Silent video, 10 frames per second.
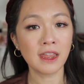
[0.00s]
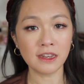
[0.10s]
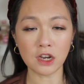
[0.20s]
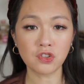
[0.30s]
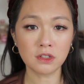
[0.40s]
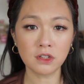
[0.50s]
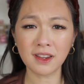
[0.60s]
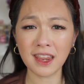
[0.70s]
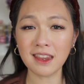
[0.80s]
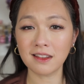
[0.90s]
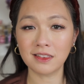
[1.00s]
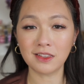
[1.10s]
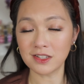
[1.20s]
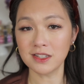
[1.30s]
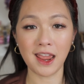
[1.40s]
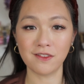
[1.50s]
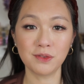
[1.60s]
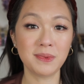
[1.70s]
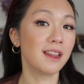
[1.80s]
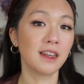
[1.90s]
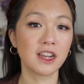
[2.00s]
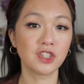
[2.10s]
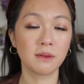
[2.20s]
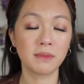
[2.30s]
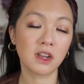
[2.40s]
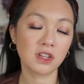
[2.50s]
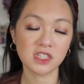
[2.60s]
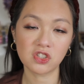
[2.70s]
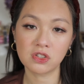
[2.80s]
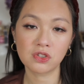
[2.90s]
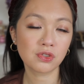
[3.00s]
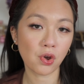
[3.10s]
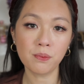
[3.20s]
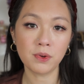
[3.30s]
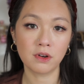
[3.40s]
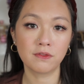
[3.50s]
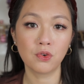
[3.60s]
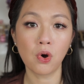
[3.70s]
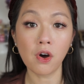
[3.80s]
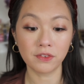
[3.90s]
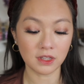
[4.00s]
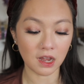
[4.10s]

natural looking. It doesn't have to be enlarging because it's just so beautiful on the